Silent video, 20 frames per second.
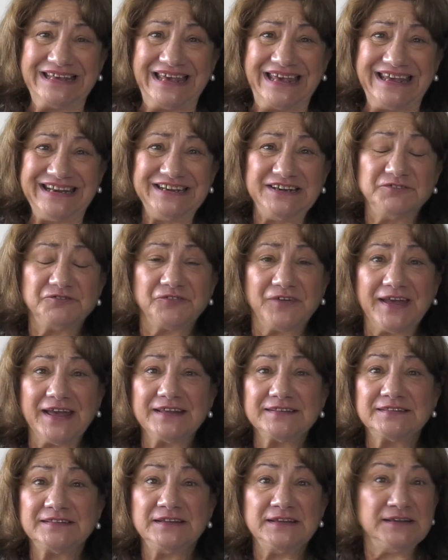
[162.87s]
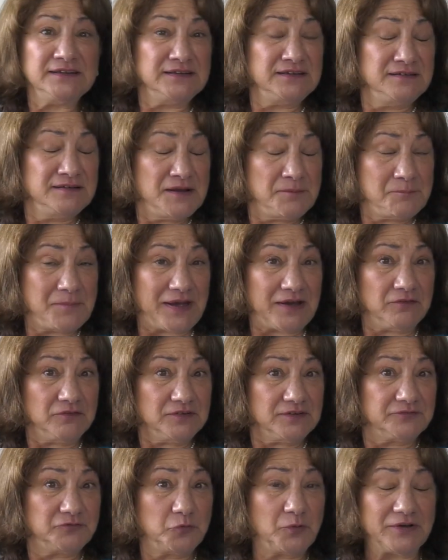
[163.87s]
And in fact, the
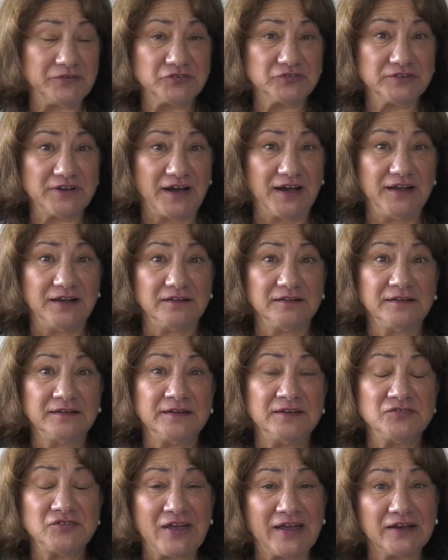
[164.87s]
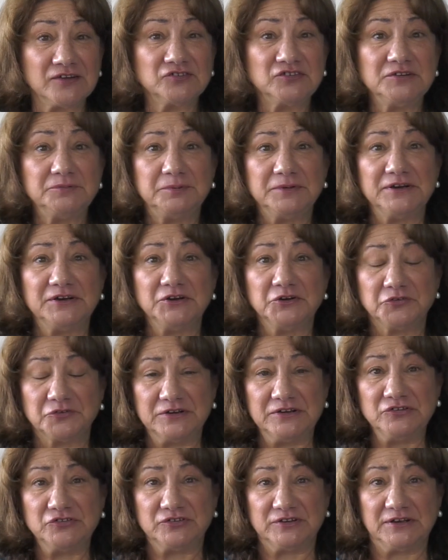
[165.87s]
amount of West Nile has actually been
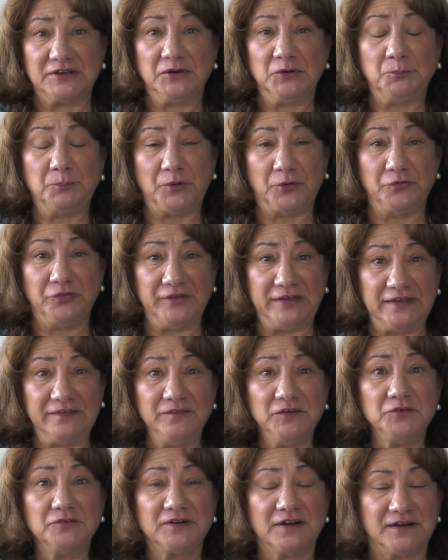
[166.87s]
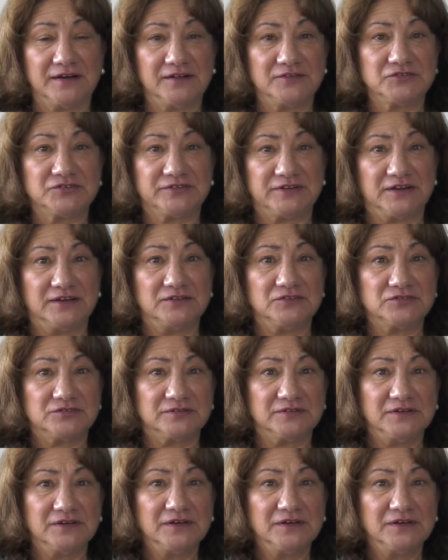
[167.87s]
increasing both in the United States